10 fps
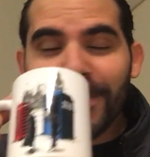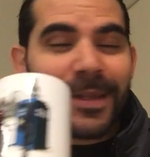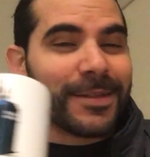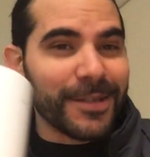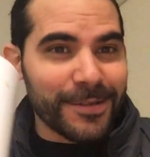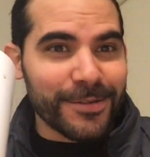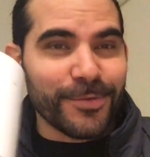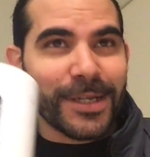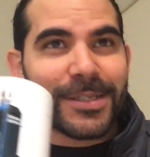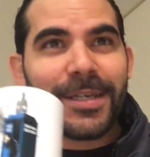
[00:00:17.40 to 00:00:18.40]
And this is
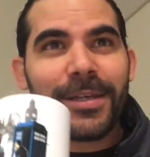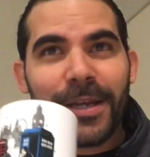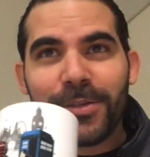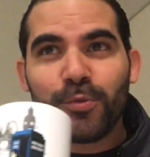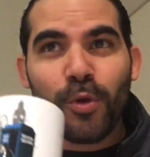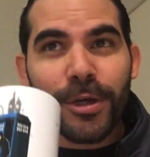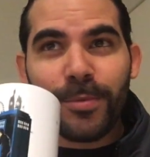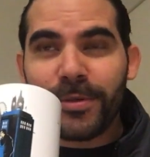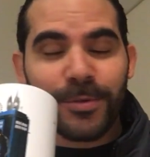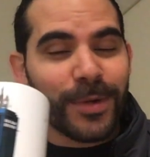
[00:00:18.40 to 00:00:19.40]
red tea. It is
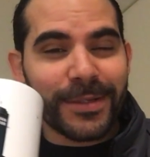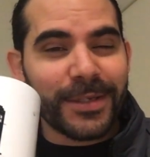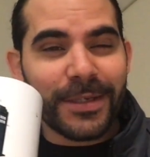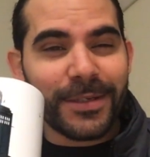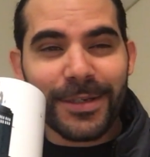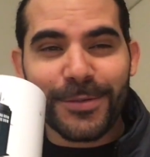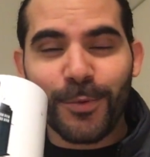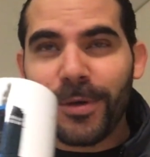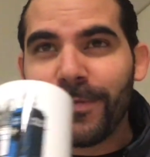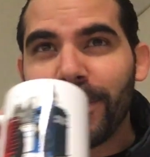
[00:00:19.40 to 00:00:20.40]
rooibos red tea. It is
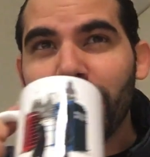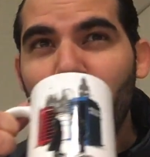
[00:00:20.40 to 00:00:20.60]
wonderful.